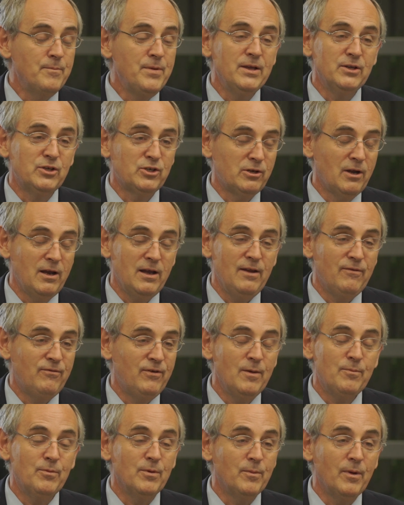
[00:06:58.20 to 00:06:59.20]
being slightly
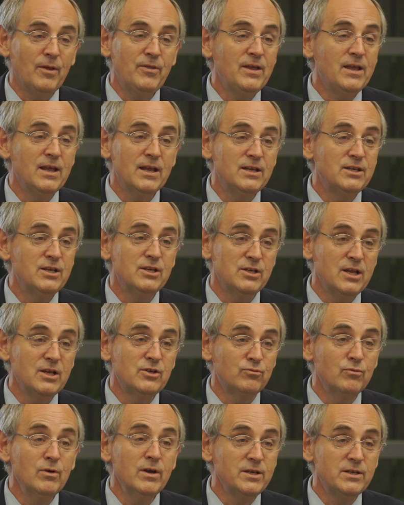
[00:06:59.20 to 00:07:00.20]
flippant, but I think
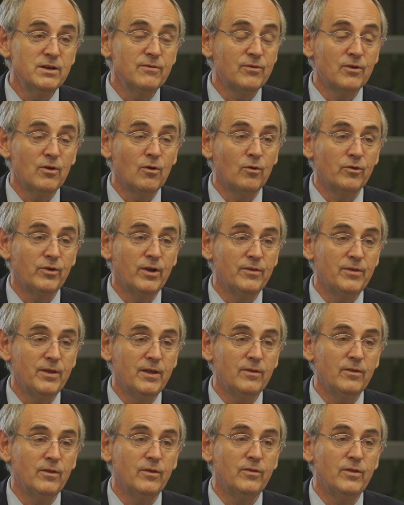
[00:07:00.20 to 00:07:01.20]
it's really difficult. I
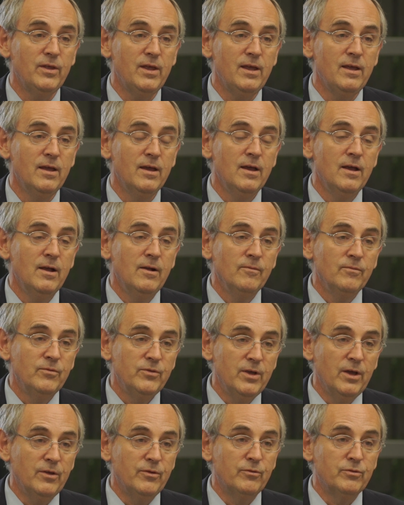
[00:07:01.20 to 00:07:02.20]
think that
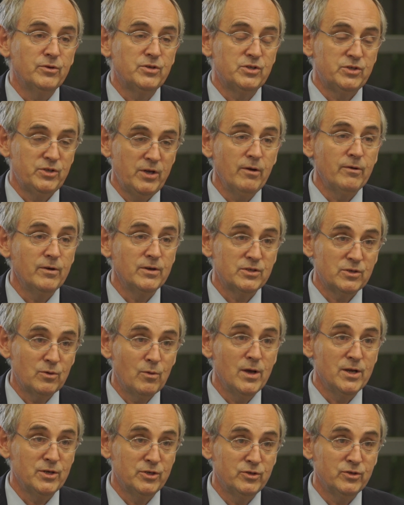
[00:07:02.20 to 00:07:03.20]
there are serious
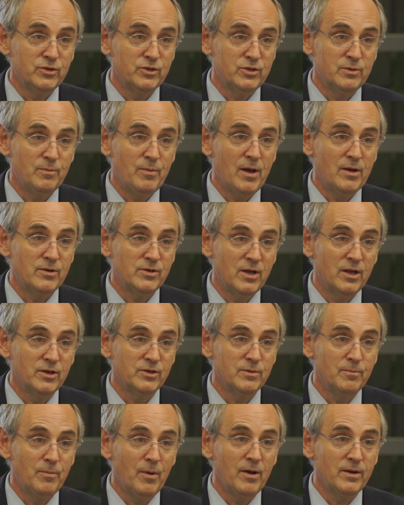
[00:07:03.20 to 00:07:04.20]
questions about
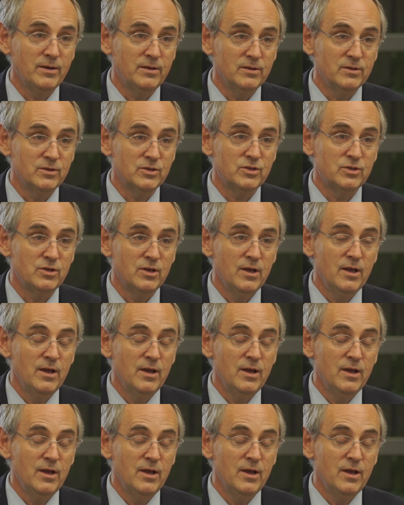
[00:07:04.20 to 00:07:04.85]
Hunter Biden's